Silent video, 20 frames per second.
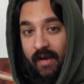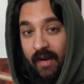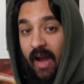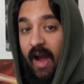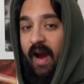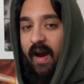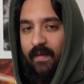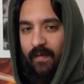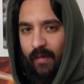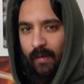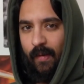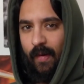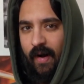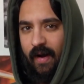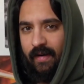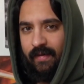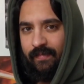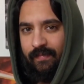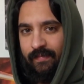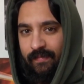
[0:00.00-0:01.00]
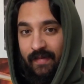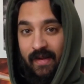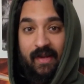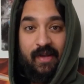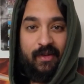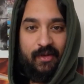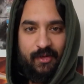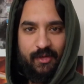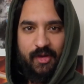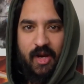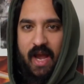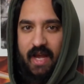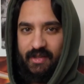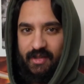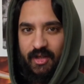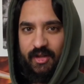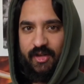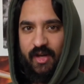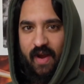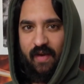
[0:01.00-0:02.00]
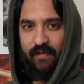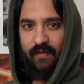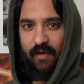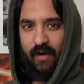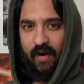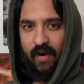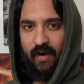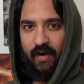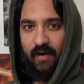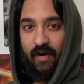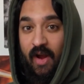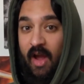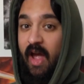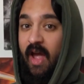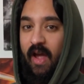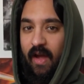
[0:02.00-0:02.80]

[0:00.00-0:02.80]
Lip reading: Hey everyone, Jazzy Jeff here.